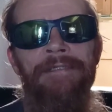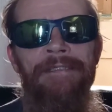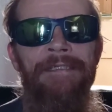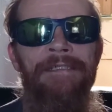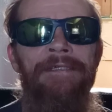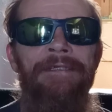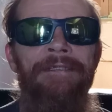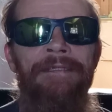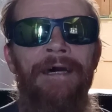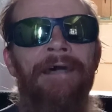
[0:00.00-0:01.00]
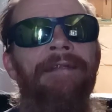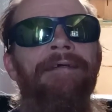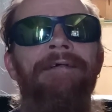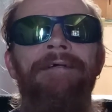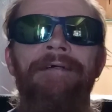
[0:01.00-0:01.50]
I did this, I did that
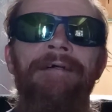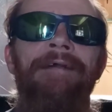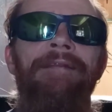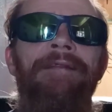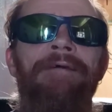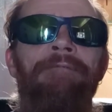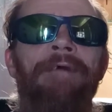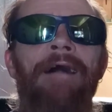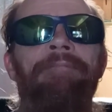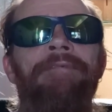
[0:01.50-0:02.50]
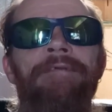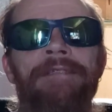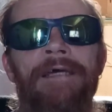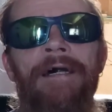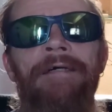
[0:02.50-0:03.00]
they're wrapped.
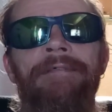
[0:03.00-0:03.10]
So